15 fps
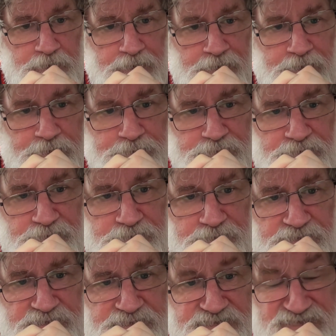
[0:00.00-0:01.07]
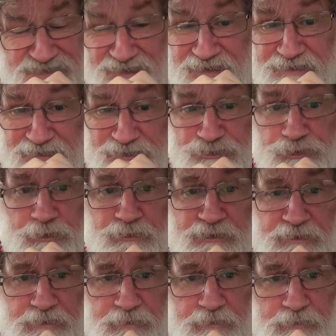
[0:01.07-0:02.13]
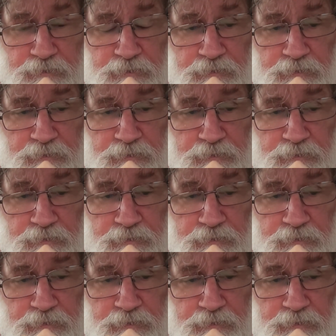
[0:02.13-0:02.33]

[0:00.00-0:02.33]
and slightly shocking